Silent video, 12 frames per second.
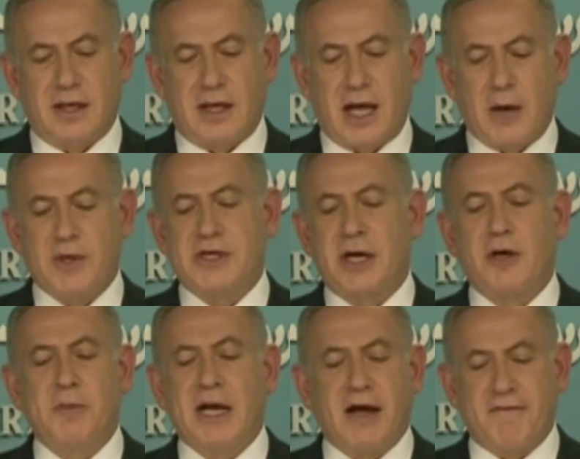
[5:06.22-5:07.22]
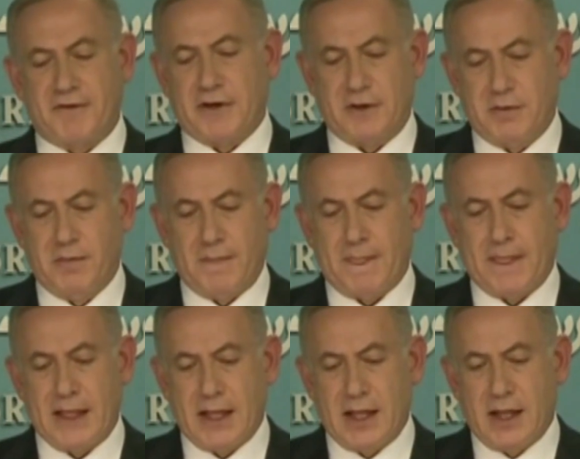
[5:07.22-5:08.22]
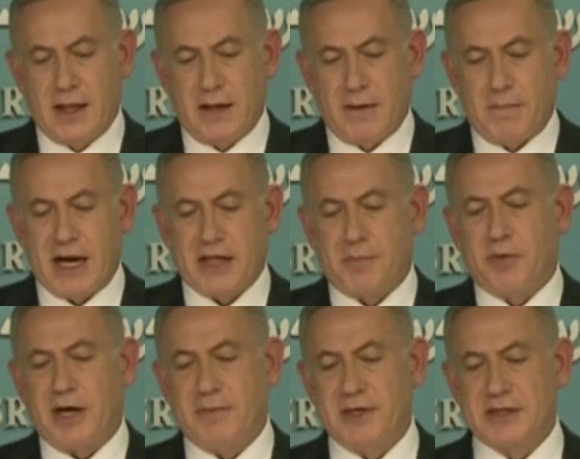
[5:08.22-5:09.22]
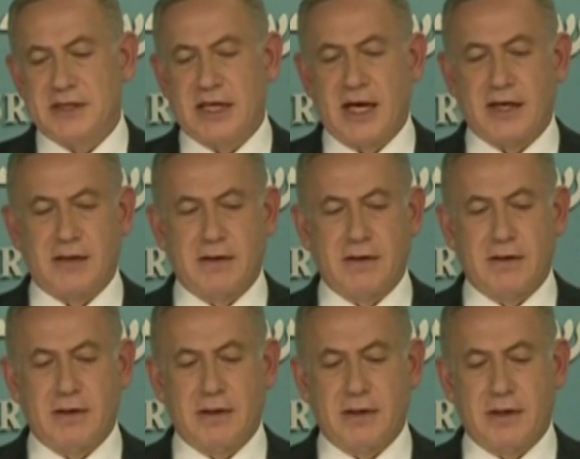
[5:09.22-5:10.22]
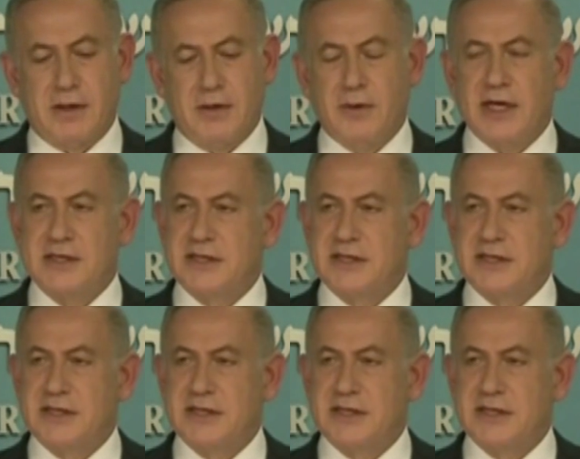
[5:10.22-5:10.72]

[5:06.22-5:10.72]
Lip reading: I wish I could be comforted by the promise that the U.S.